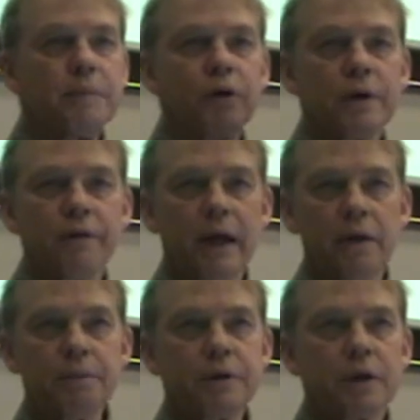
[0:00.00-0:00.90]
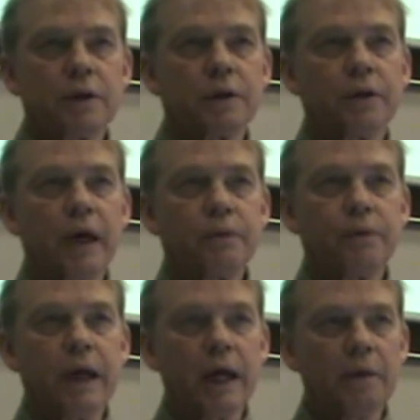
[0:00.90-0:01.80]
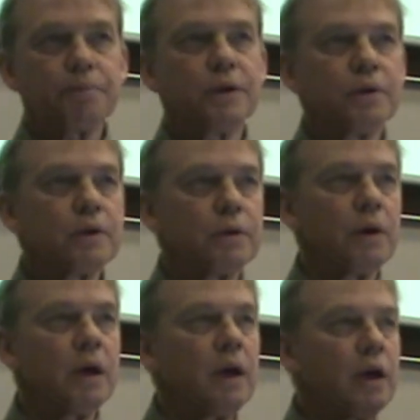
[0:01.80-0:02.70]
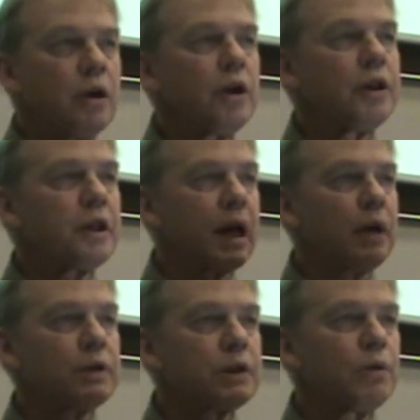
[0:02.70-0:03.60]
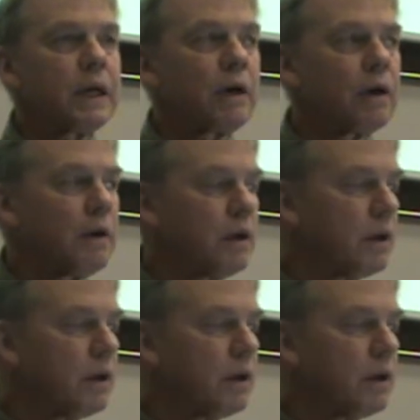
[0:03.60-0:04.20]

more developed, so that would help you to learn the language quicker.